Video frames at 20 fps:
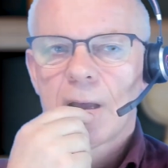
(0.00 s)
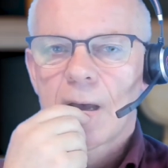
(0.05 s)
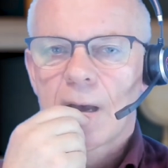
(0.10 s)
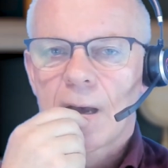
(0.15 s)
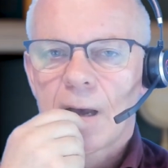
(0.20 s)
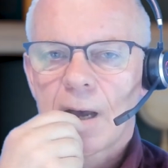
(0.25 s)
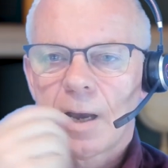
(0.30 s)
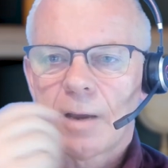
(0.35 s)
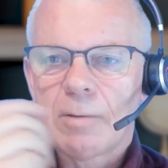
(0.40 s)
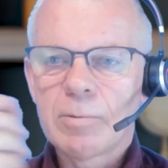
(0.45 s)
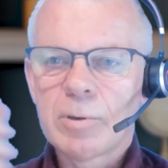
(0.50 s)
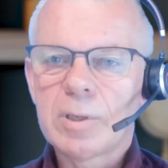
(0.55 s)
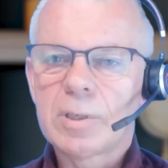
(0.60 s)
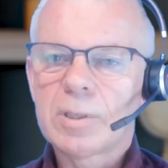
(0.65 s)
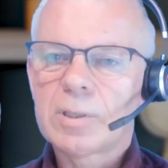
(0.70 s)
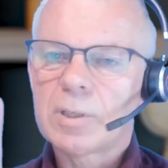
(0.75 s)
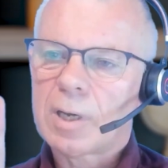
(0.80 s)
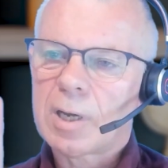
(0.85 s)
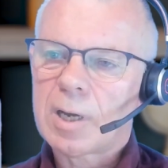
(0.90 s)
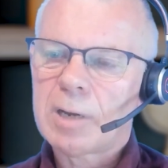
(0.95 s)
I
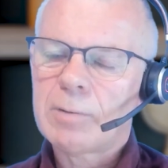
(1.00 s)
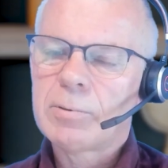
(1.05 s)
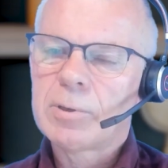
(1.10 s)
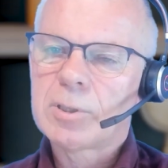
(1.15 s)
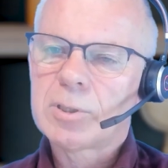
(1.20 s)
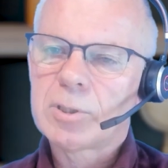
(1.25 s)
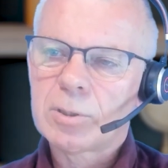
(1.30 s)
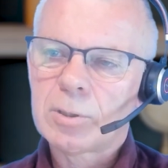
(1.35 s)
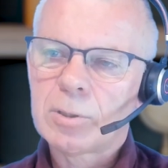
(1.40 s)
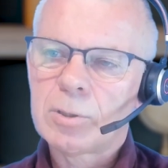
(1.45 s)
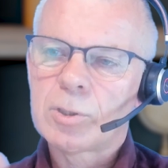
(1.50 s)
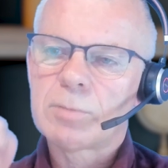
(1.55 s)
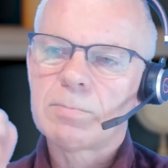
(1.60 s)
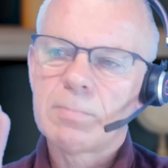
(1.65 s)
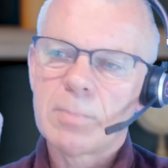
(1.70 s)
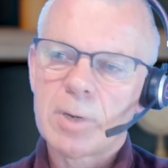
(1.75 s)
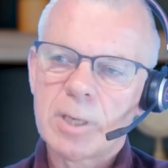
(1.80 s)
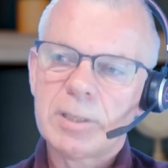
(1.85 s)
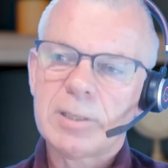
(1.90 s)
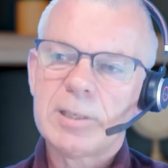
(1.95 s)
would use
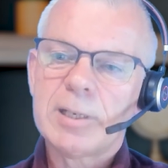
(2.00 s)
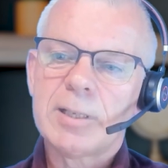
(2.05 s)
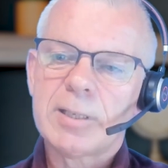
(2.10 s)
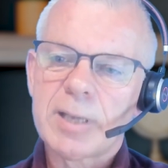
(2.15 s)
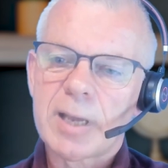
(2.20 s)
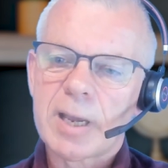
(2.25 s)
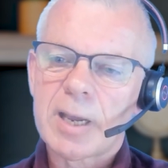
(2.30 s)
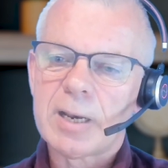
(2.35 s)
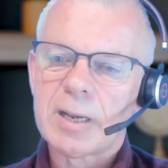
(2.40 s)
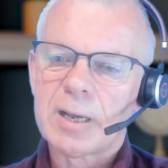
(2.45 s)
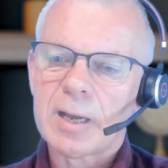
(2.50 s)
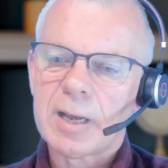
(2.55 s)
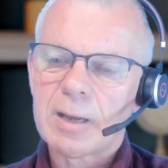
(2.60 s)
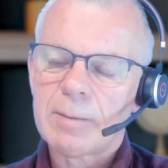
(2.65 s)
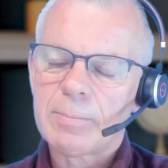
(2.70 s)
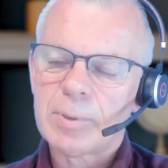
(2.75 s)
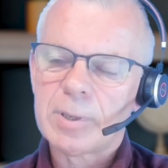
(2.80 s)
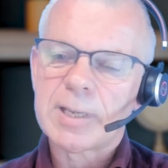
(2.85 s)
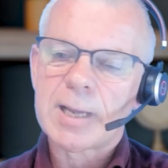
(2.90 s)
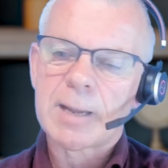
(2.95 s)
monthly data,
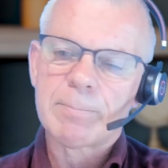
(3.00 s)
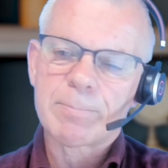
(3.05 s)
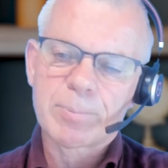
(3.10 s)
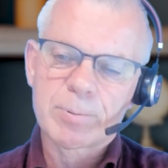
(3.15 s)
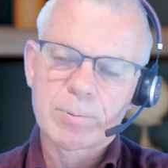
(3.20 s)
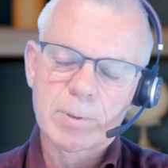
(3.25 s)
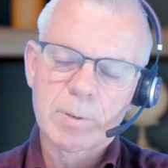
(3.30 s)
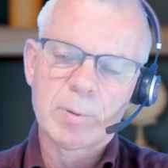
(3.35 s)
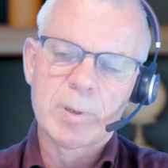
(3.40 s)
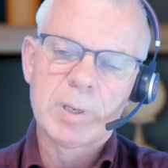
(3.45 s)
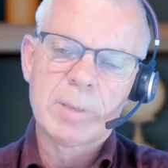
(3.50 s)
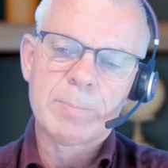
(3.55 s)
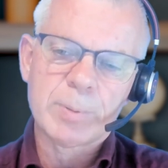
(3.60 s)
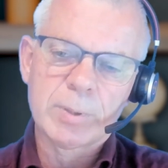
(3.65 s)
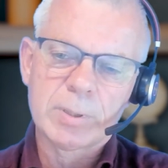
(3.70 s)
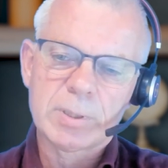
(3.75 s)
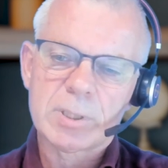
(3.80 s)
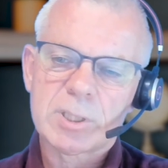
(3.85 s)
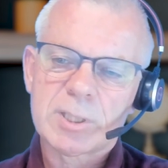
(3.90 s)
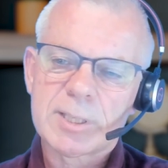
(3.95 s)
but then probably
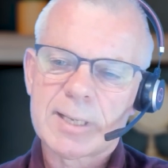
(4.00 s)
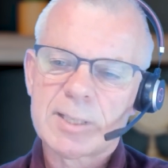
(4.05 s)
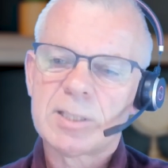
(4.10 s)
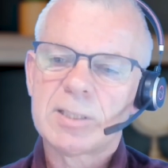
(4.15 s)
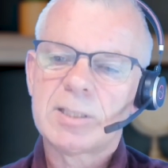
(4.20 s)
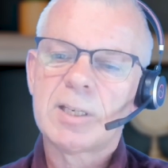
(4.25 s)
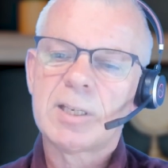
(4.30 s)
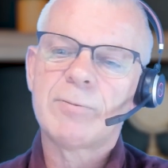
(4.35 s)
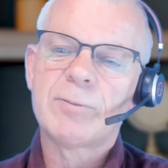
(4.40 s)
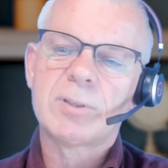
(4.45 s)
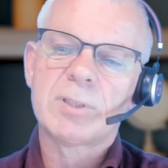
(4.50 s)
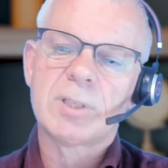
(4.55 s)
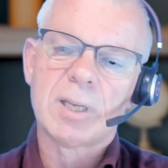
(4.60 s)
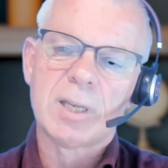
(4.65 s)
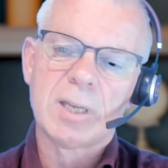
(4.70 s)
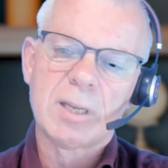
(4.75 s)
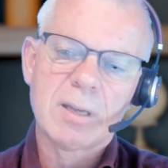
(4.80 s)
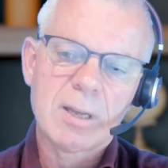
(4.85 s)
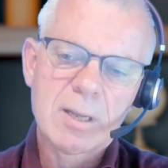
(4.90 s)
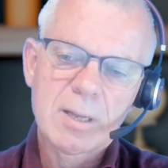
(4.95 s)
put the
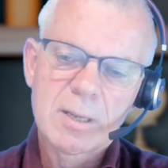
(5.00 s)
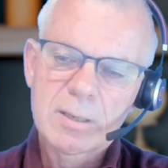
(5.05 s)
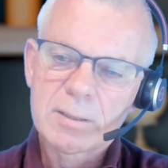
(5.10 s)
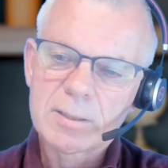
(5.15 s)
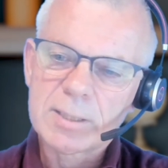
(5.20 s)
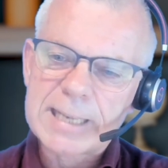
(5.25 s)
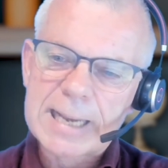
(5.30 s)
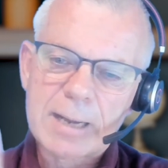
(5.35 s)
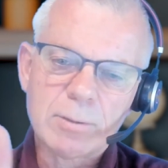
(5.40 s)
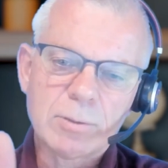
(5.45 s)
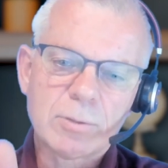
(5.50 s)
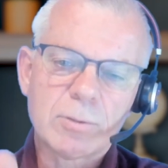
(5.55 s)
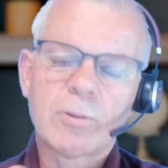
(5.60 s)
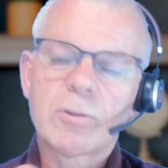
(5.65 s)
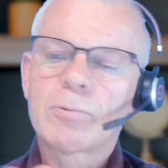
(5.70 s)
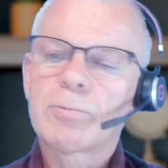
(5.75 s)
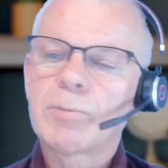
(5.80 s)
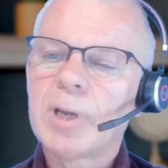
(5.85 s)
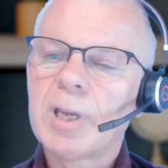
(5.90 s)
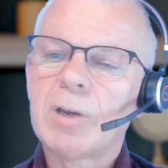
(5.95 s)
sensitivity down to
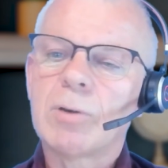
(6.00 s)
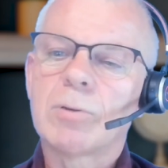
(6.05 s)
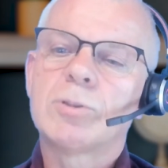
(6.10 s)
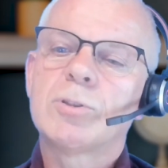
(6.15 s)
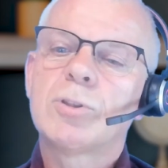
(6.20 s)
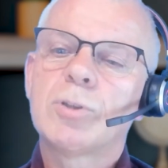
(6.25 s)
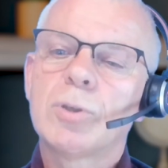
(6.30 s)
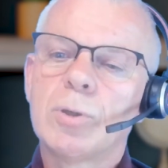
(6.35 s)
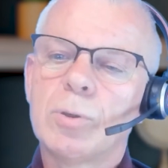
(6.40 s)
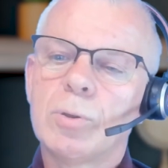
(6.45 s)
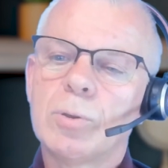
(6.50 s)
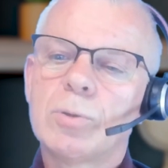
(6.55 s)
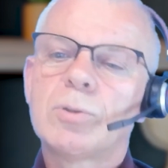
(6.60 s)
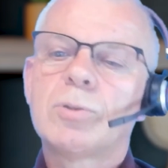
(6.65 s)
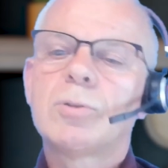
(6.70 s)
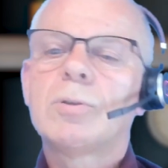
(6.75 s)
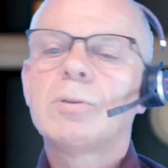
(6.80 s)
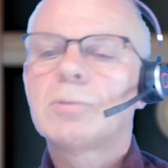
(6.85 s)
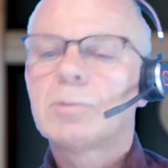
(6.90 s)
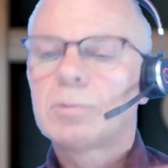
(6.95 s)
3 or 2
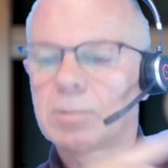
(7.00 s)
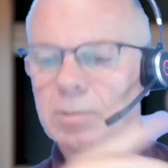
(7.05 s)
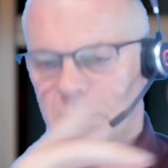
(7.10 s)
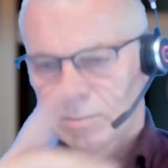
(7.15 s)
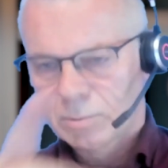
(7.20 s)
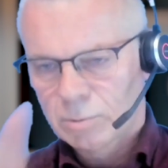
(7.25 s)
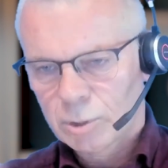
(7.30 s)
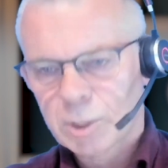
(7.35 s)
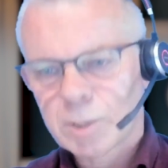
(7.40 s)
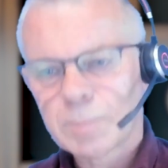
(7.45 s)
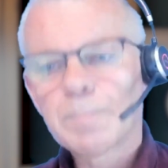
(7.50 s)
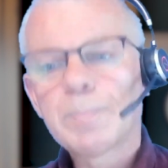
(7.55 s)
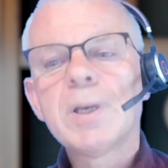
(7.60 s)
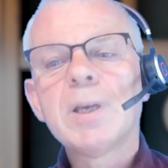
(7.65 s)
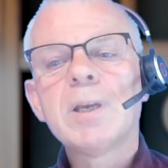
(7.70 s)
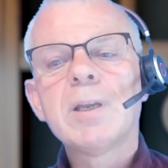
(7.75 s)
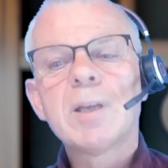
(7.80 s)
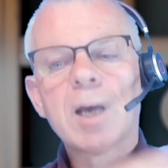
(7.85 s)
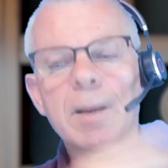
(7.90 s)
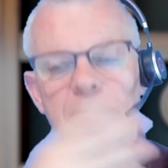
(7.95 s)
to
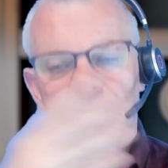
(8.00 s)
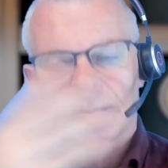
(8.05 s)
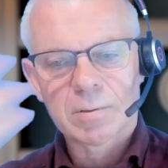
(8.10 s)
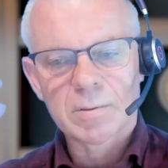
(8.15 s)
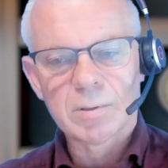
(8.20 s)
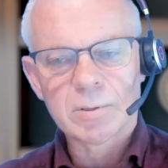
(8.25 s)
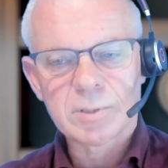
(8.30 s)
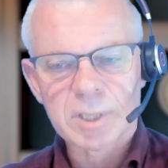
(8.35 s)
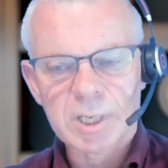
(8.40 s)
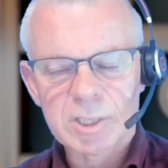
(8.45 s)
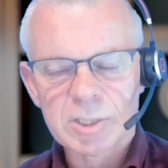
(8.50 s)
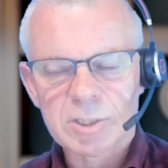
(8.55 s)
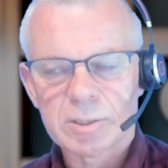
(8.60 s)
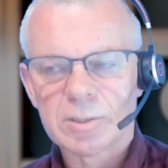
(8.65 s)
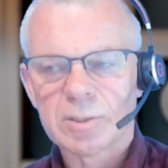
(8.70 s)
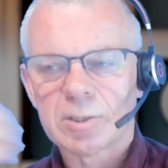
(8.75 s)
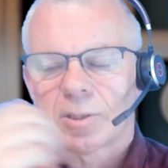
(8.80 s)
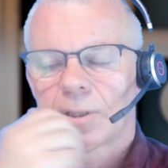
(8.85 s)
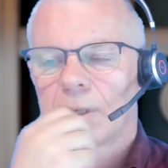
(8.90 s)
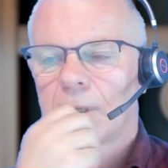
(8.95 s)
speed up the
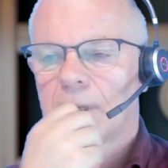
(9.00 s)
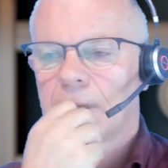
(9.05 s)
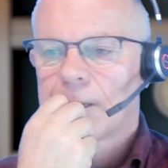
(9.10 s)
rotations.